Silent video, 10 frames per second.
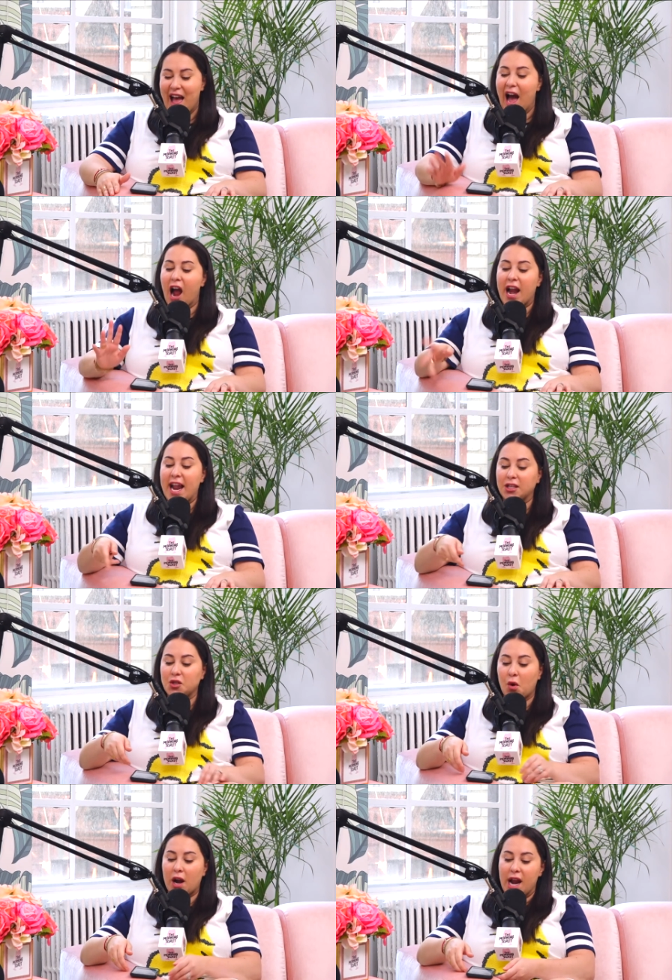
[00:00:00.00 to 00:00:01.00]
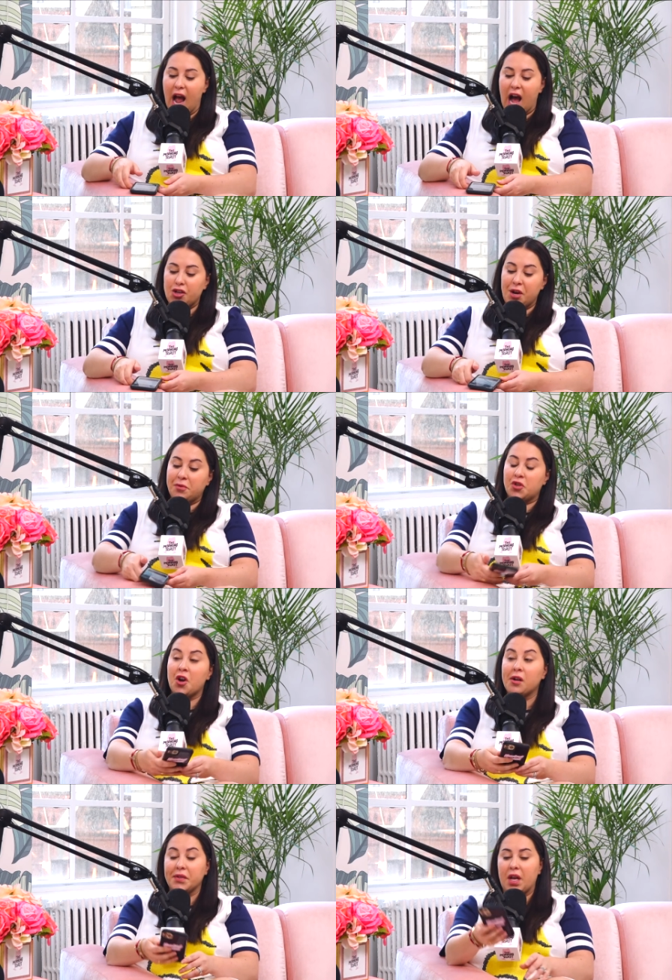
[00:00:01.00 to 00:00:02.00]
All right, next story. James
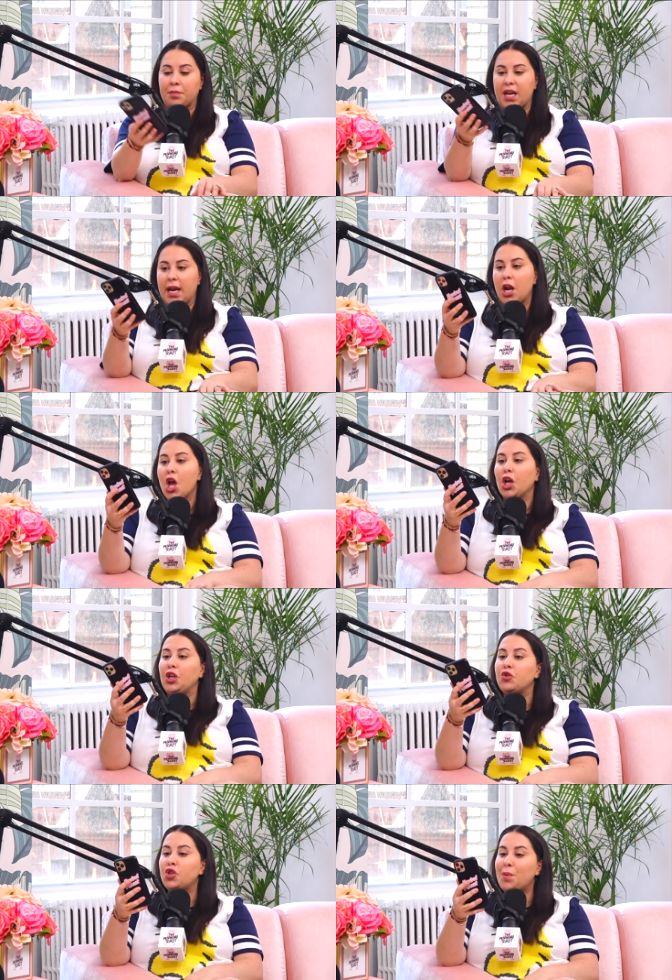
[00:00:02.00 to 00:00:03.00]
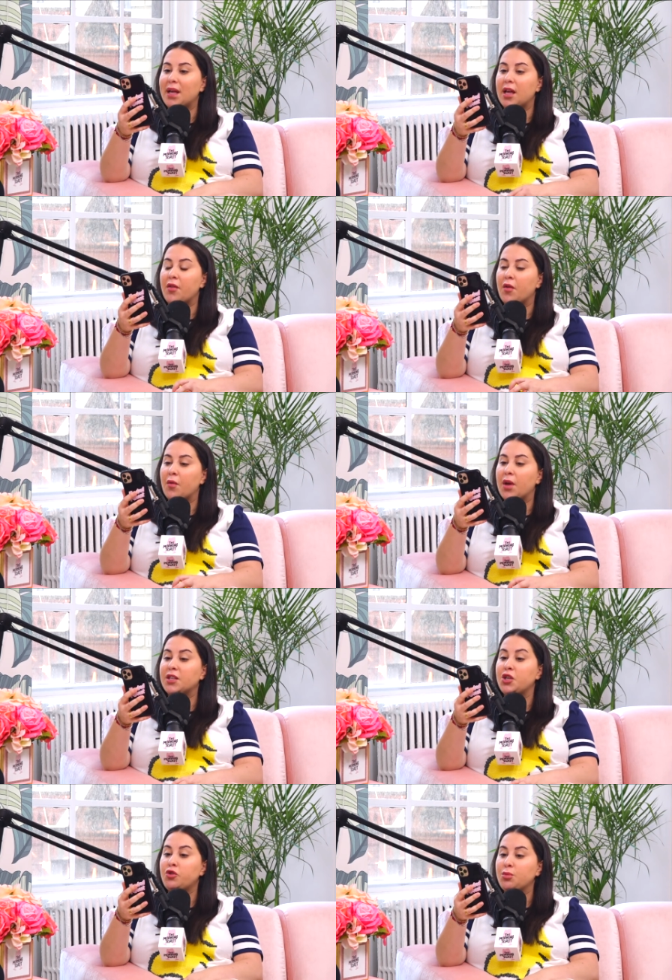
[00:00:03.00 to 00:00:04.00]
Charles update.
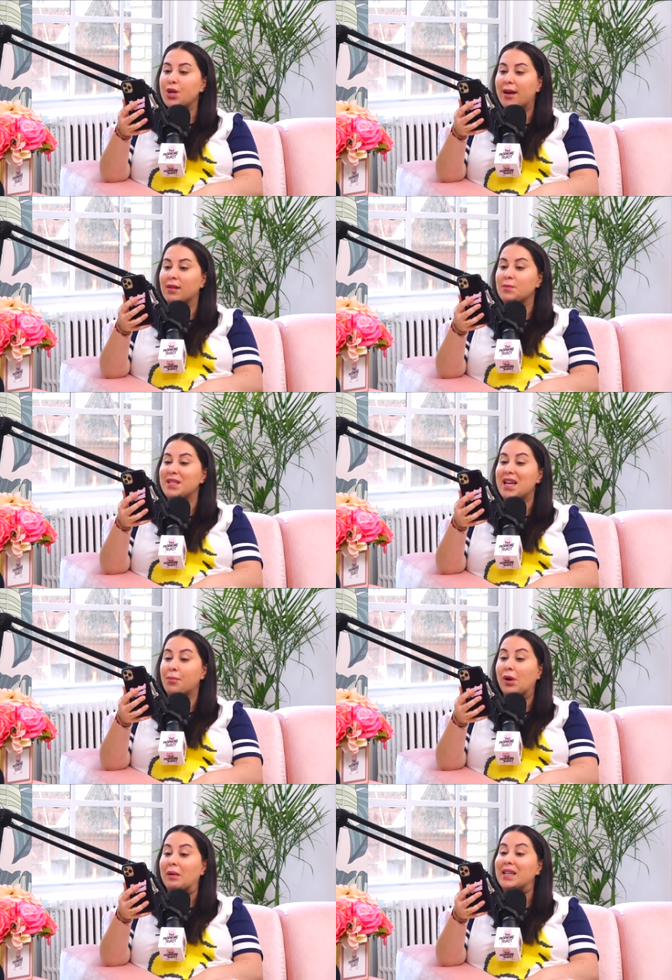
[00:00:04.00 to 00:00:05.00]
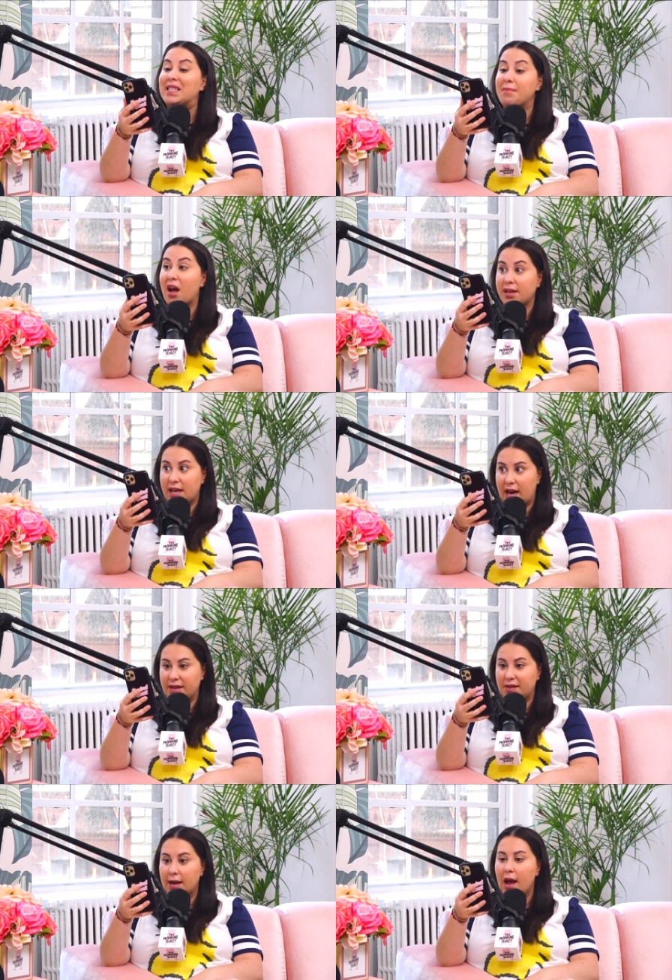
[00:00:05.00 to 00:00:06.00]
His YouTube channel has been temporarily
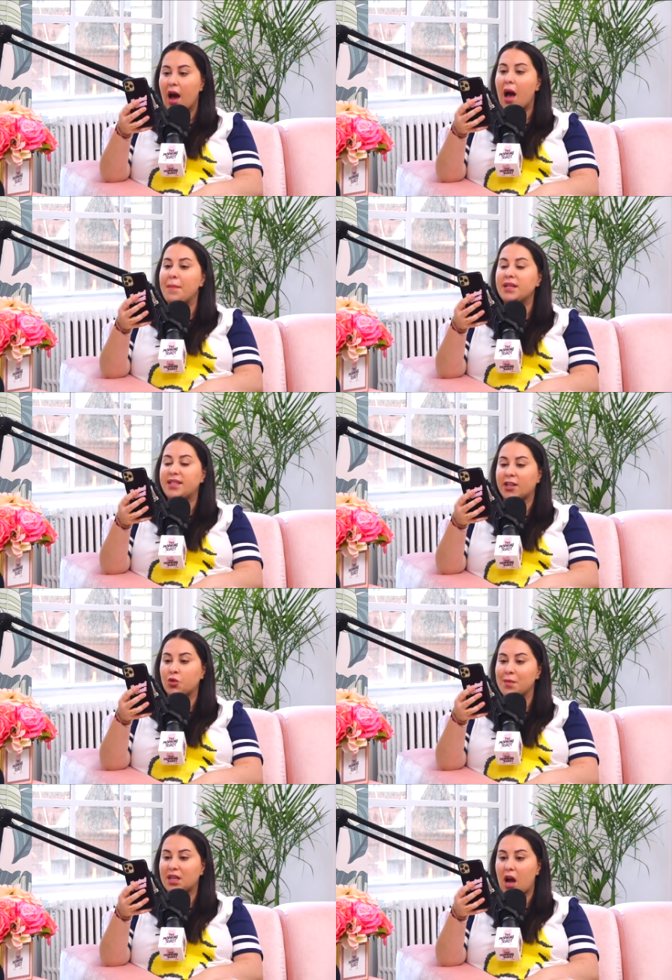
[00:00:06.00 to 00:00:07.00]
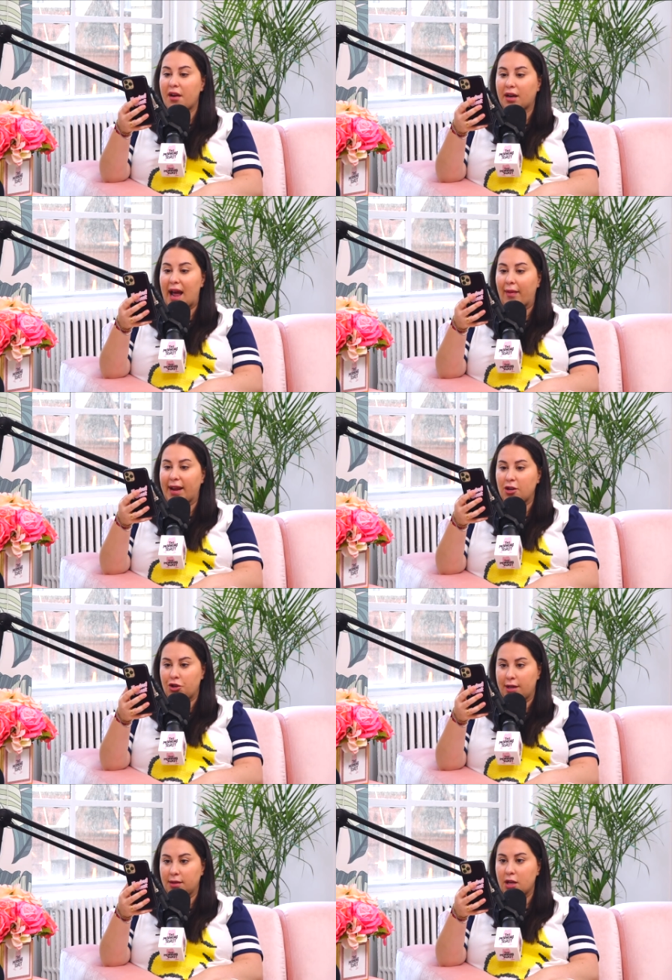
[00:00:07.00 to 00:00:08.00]
demonetized amid sexual misconduct
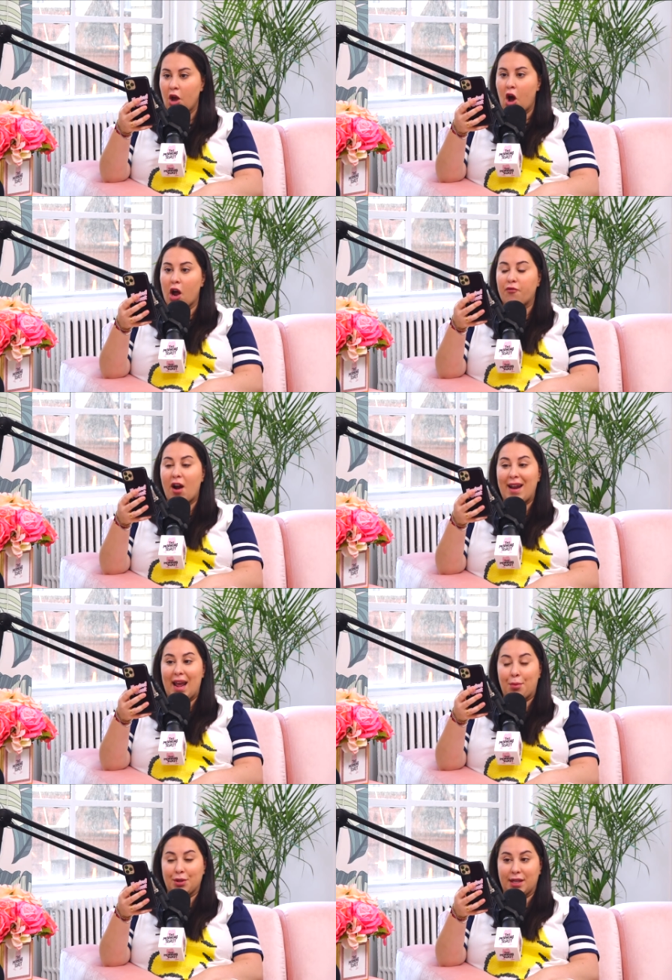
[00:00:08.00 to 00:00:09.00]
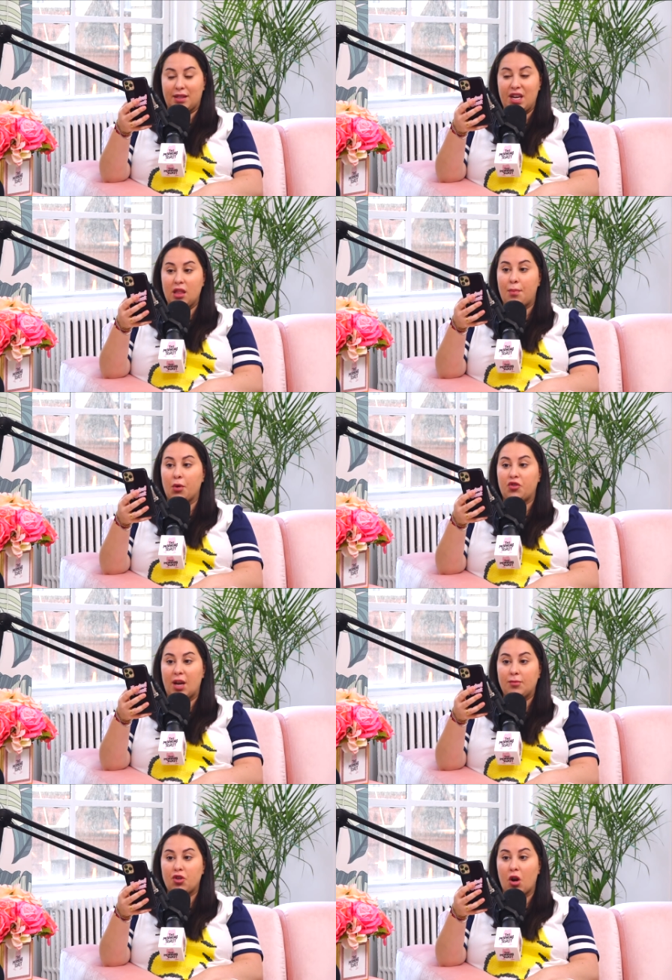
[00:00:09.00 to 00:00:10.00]
allegations. On Friday, April 16th, both
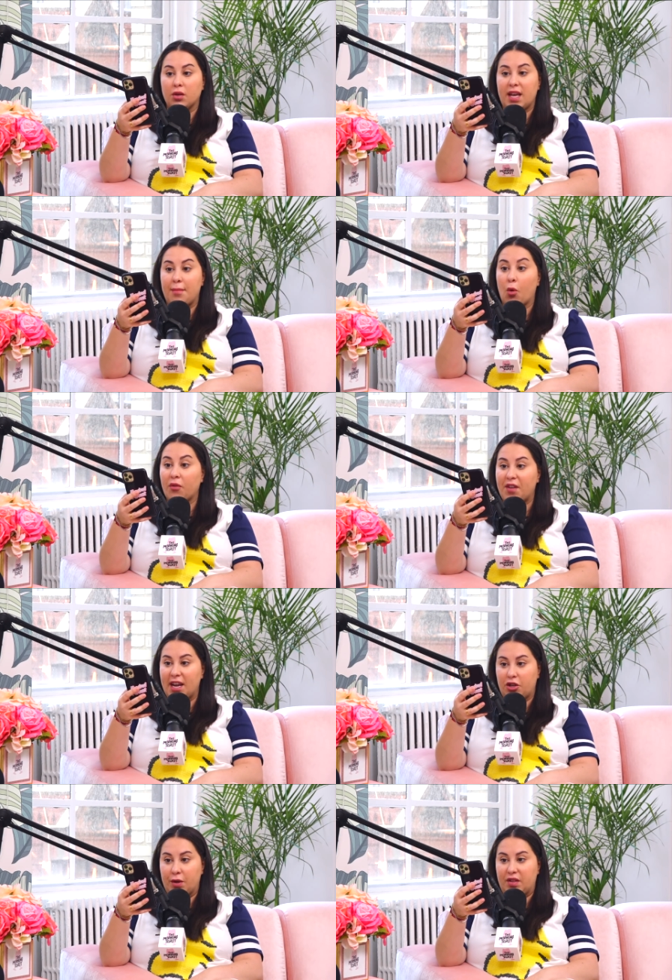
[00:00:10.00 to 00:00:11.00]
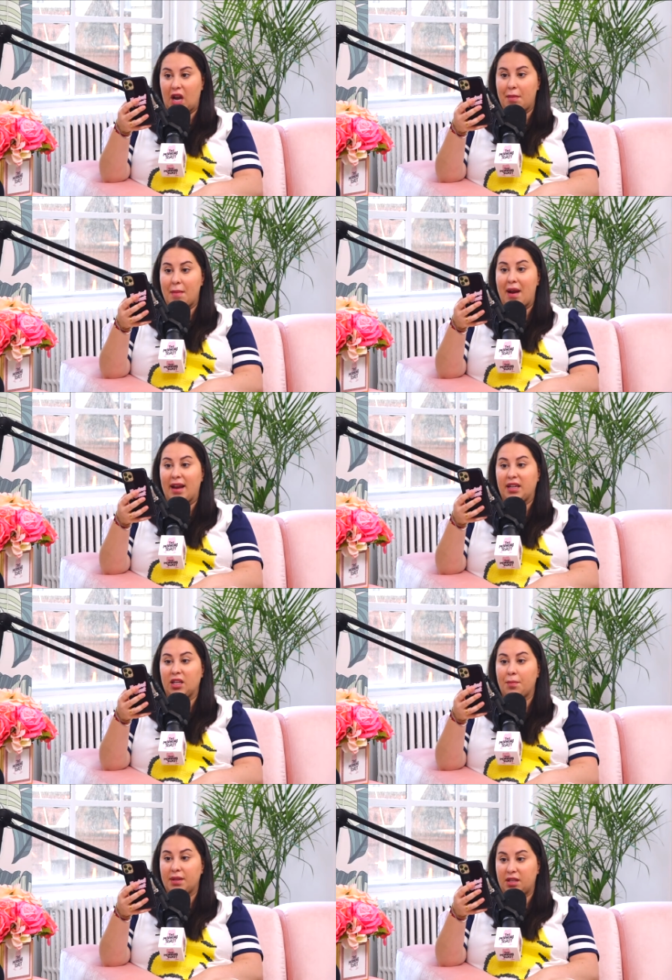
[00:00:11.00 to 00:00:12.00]
James Charles and Morphe issued a statement about ending their
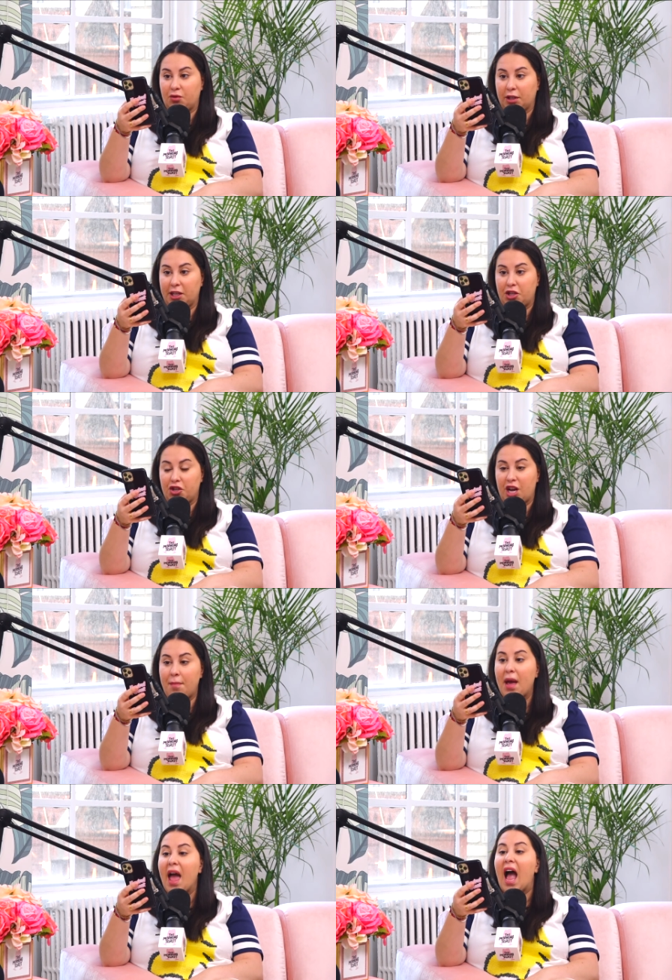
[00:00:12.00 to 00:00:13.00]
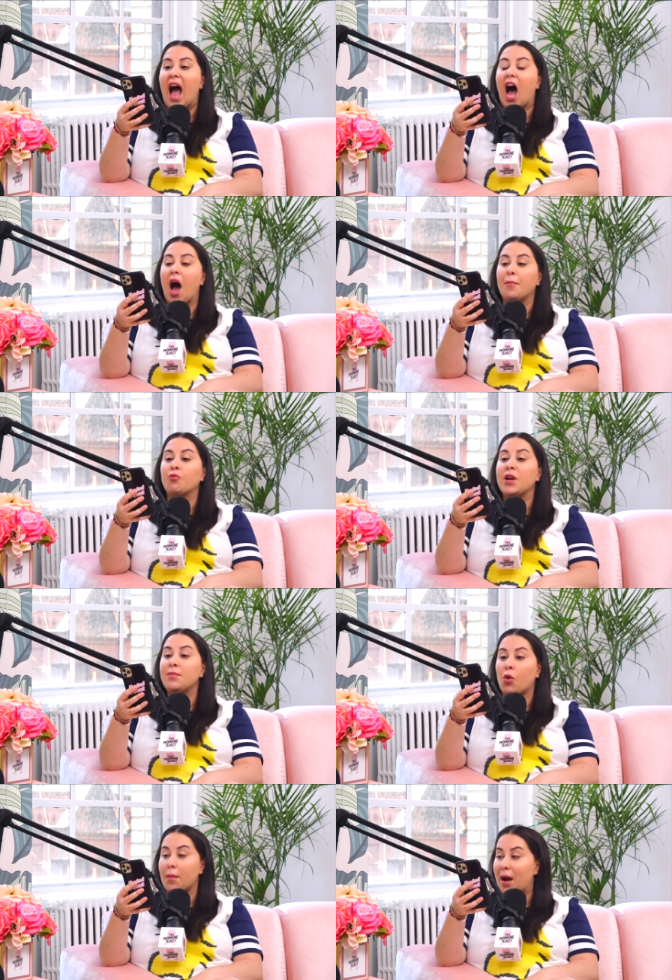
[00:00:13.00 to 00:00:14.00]
business relationship. Read
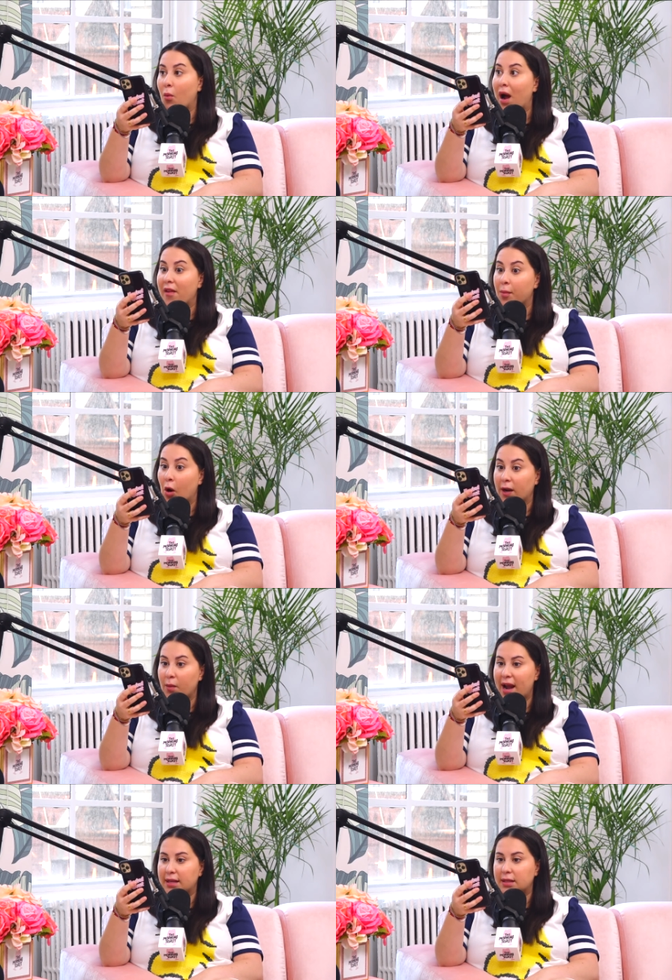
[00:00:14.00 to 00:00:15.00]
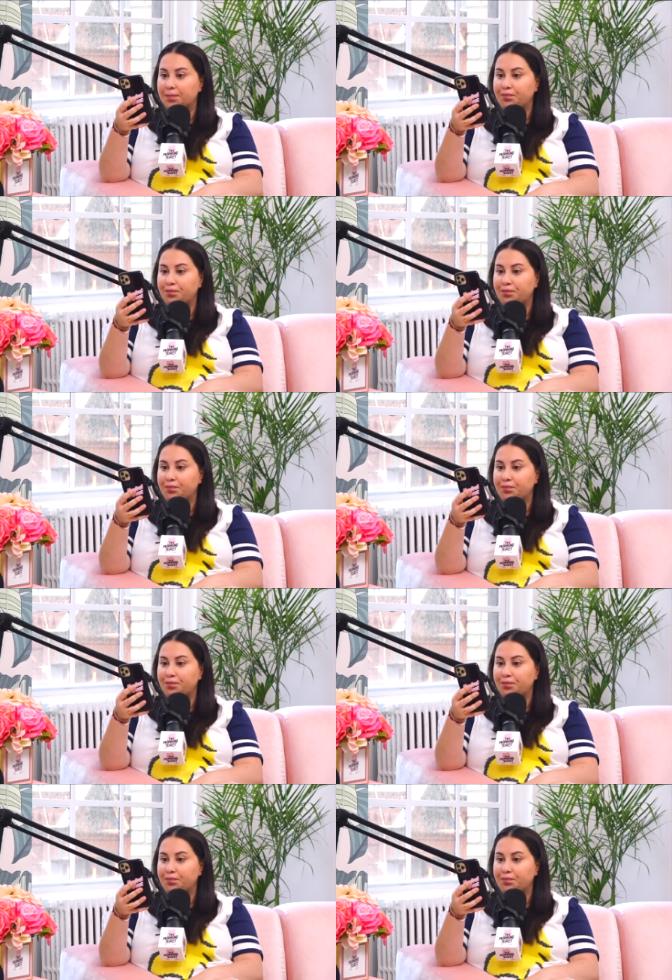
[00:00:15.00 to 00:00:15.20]
more about why they're parting ways.